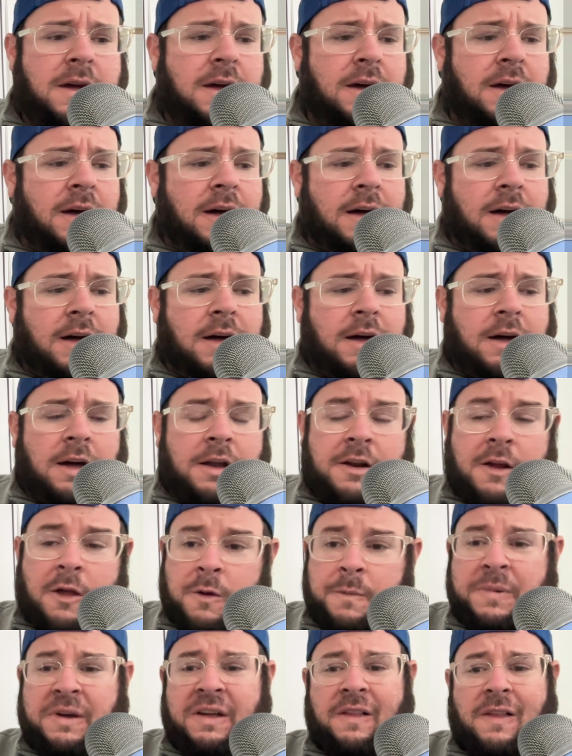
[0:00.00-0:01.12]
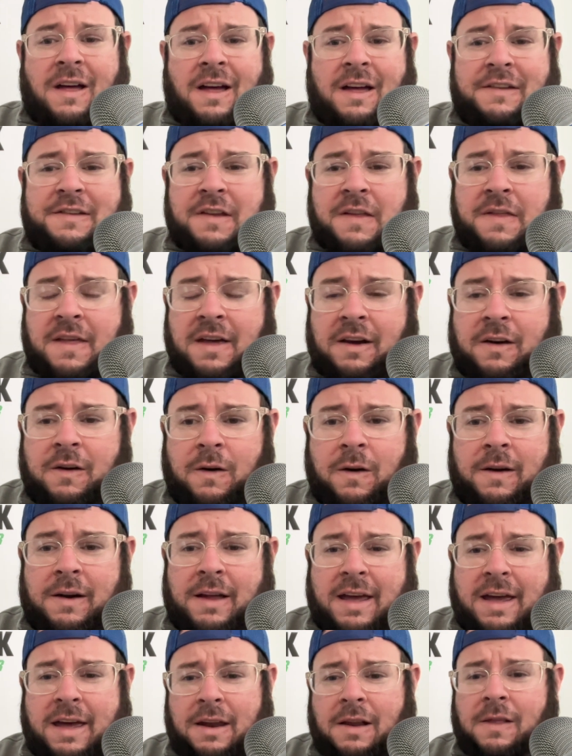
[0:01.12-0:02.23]
Another big loss on that card,
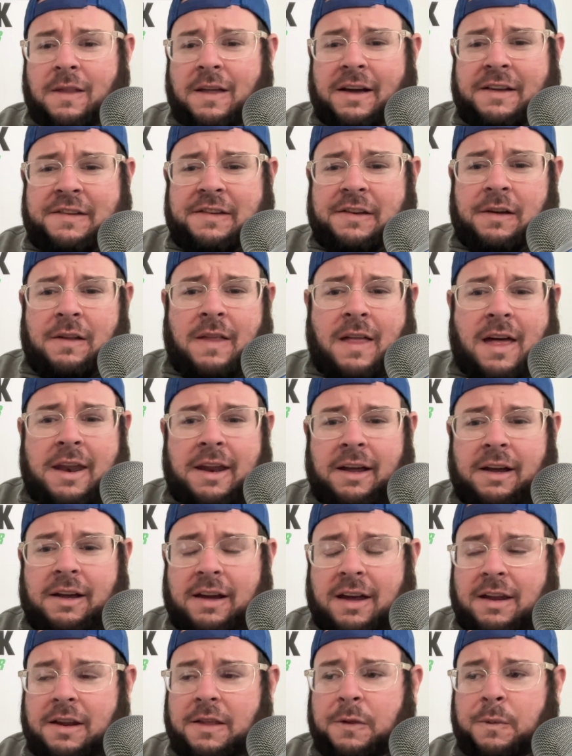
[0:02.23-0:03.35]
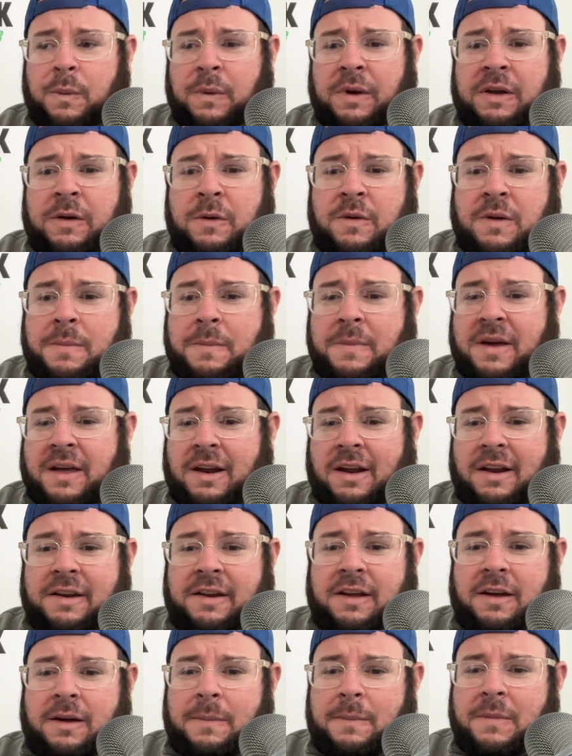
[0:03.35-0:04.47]
I had Alexei Oleinik. I had a 3-unit bet on
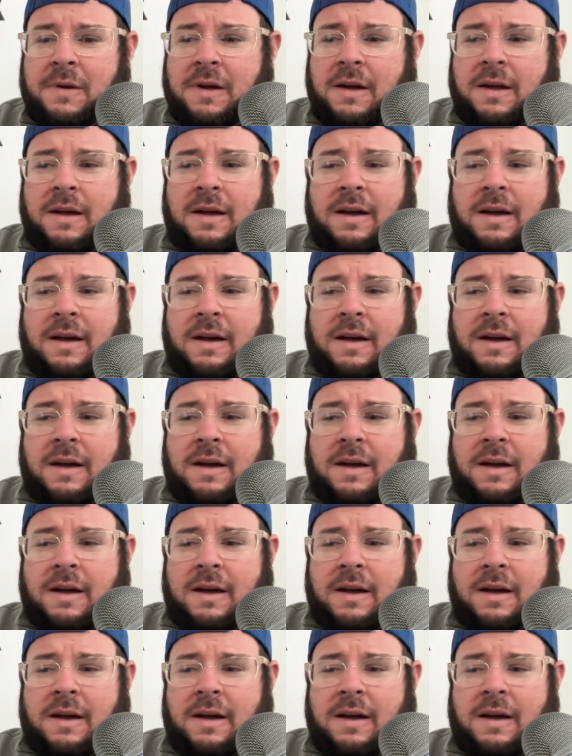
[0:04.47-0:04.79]
him.